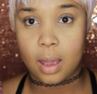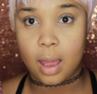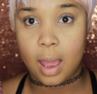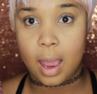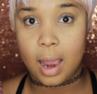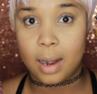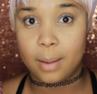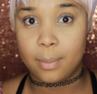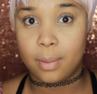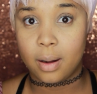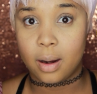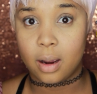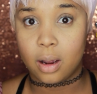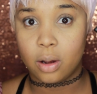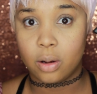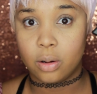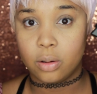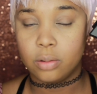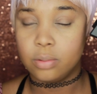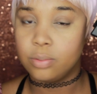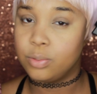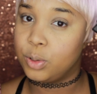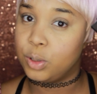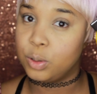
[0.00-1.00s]

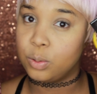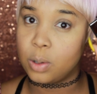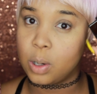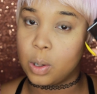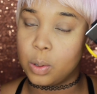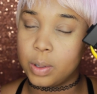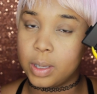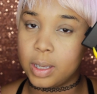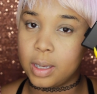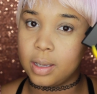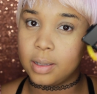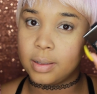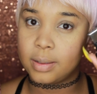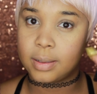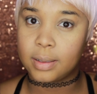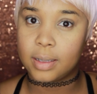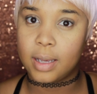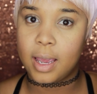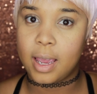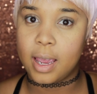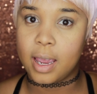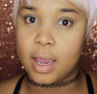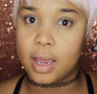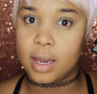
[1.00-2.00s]
eyebrow duo kit,
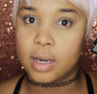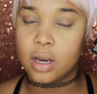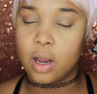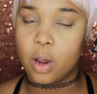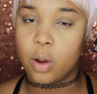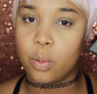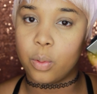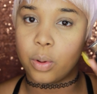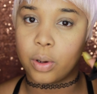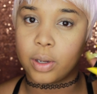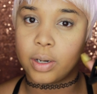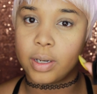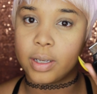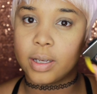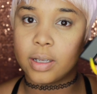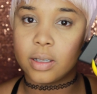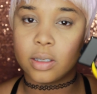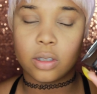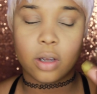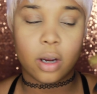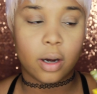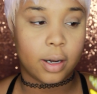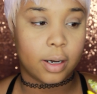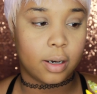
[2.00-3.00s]
and we're gonna get
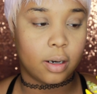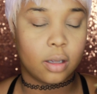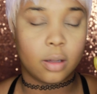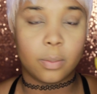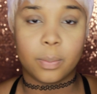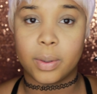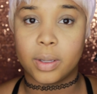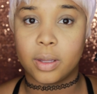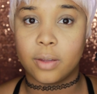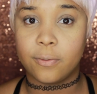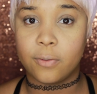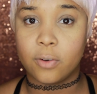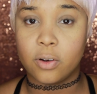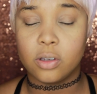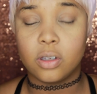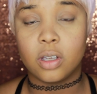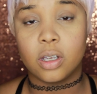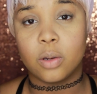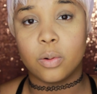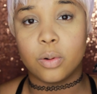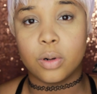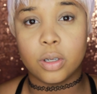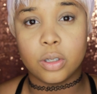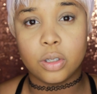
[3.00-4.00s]
started. But the first
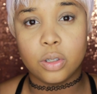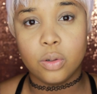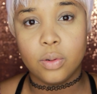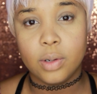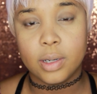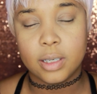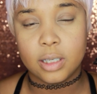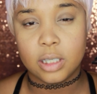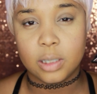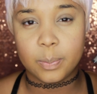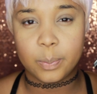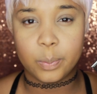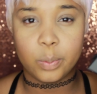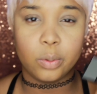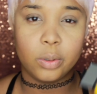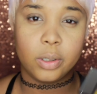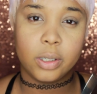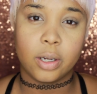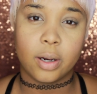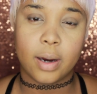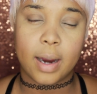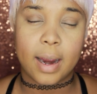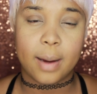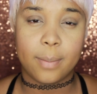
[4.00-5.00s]
thing you want to do is
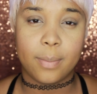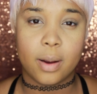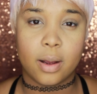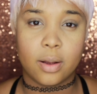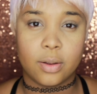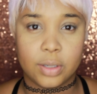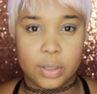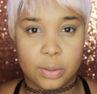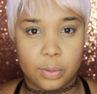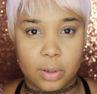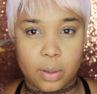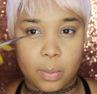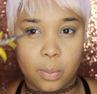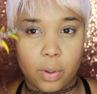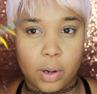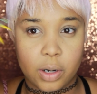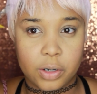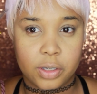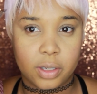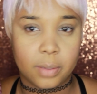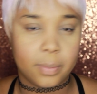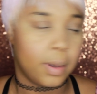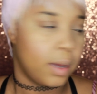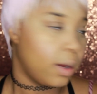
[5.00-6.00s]
spoolie your eyebrows. You want to
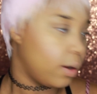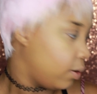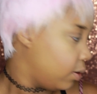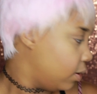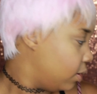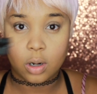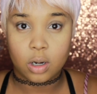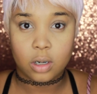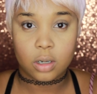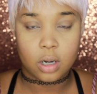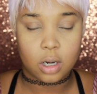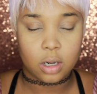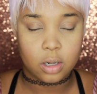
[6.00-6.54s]
brush them out. I